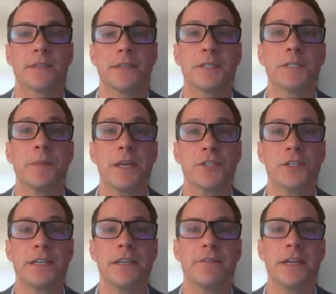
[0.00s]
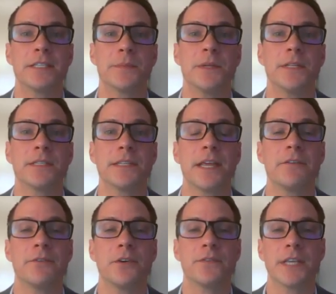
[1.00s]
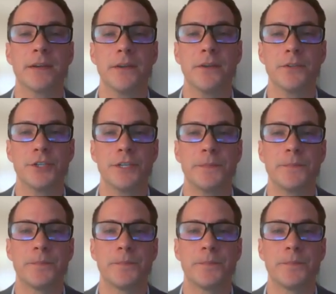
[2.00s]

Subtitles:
especially advancements that involve technology.